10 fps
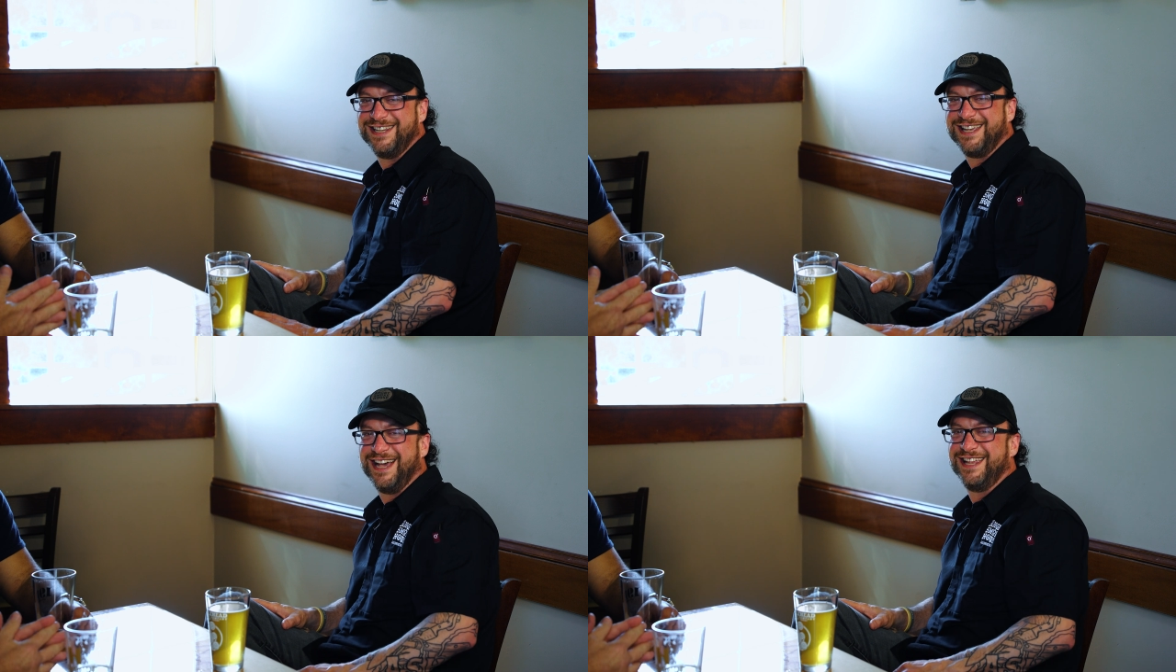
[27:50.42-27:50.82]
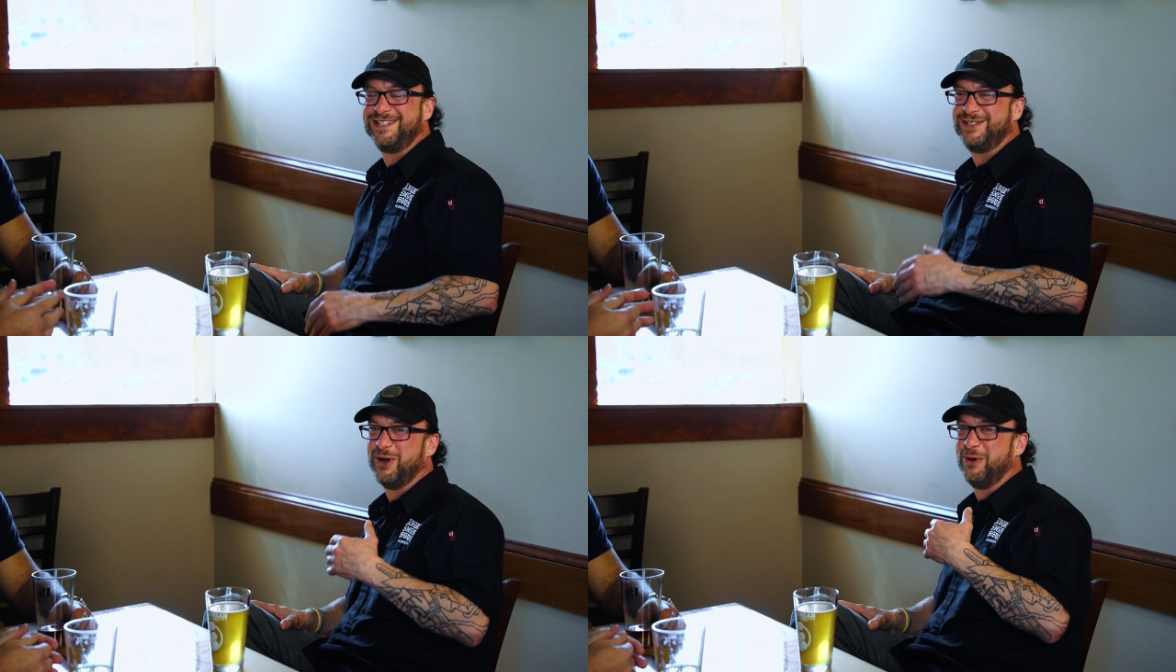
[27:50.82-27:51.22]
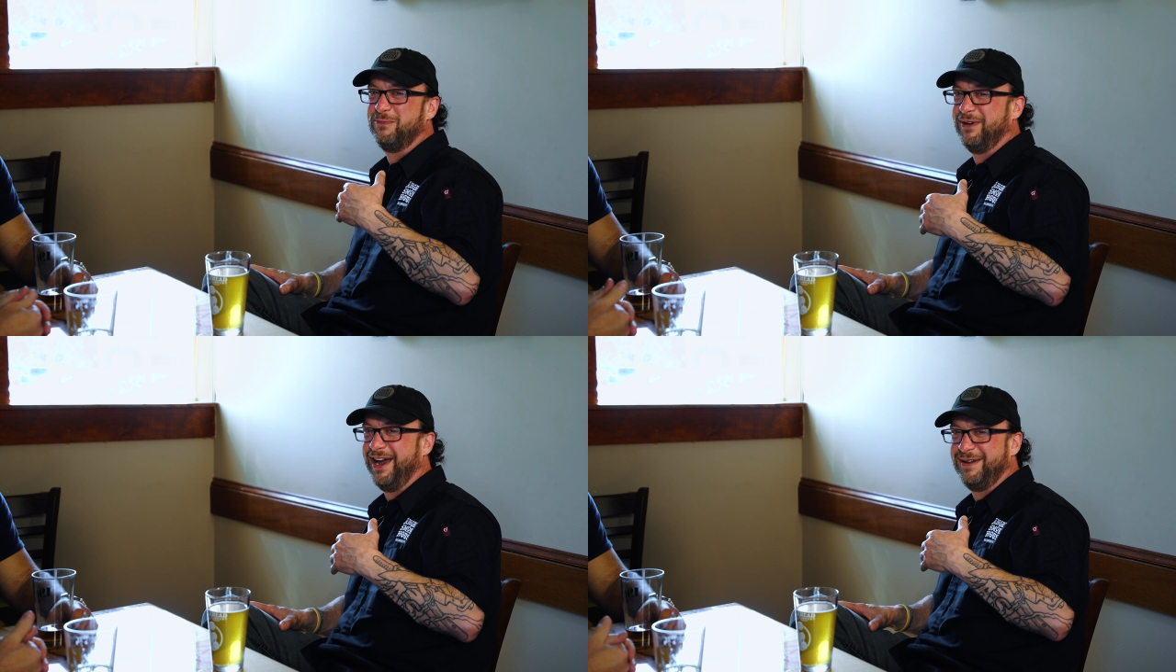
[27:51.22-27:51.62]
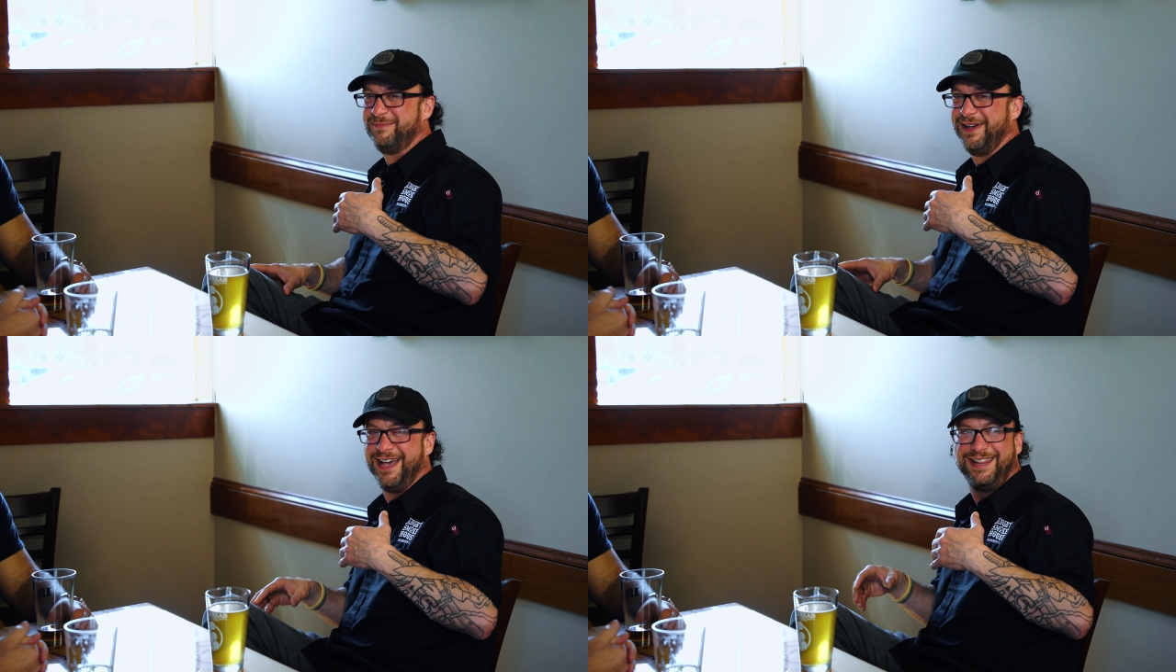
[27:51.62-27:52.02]
got so
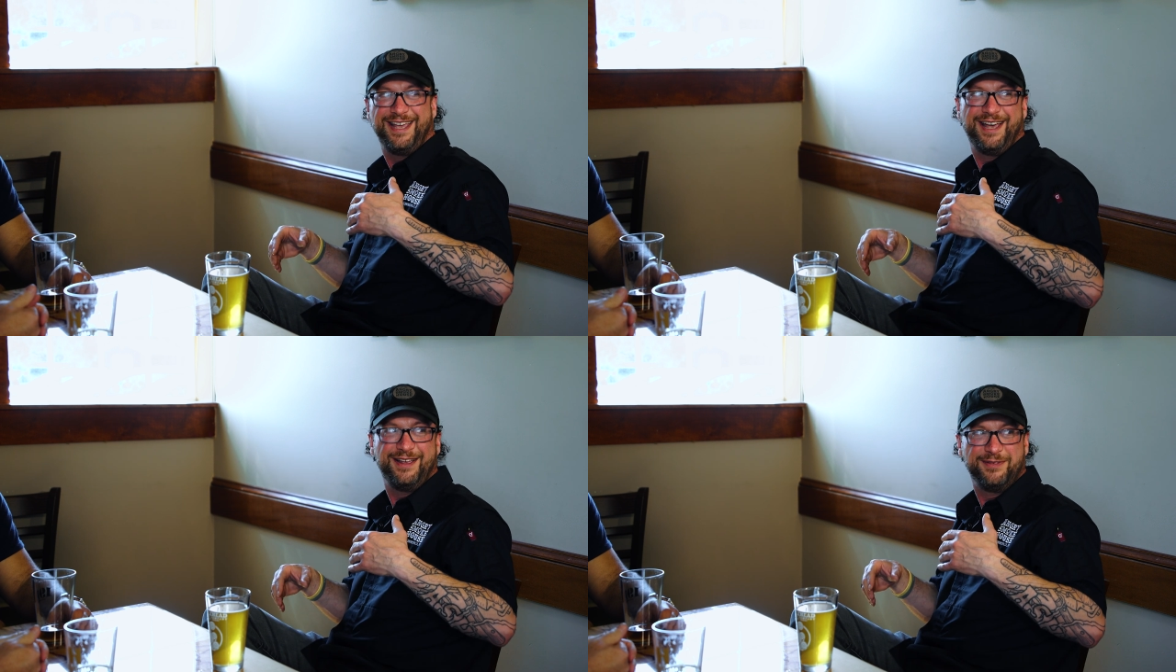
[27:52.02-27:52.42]
bad that